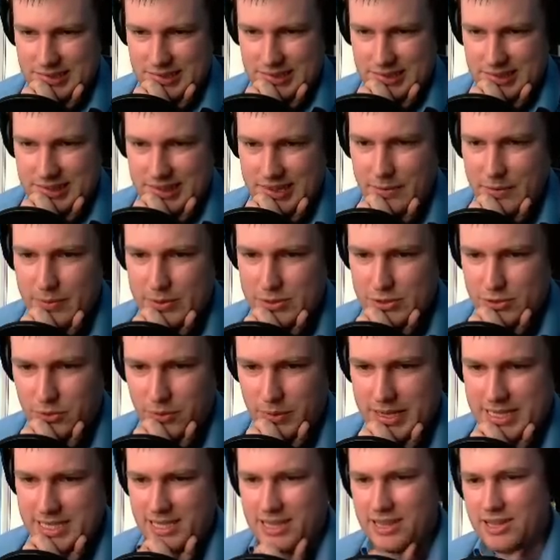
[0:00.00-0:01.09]
There is
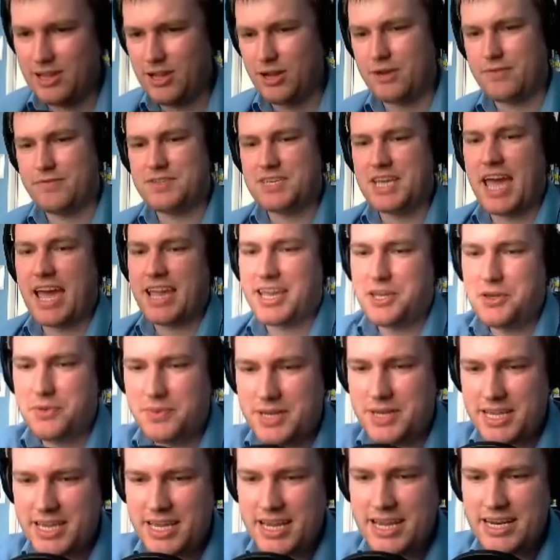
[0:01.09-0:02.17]
always a lot of tech you
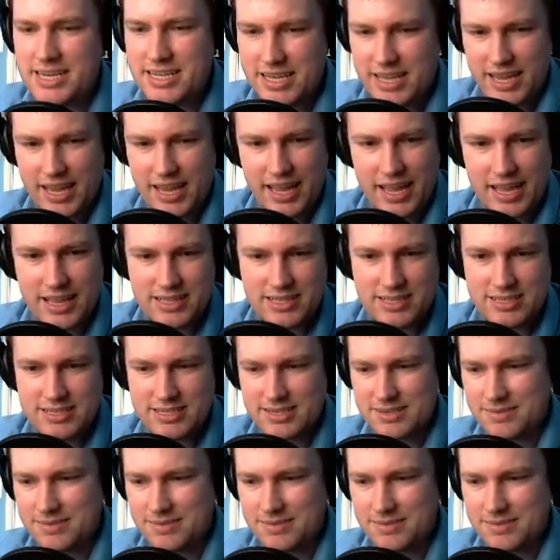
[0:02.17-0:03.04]
need, and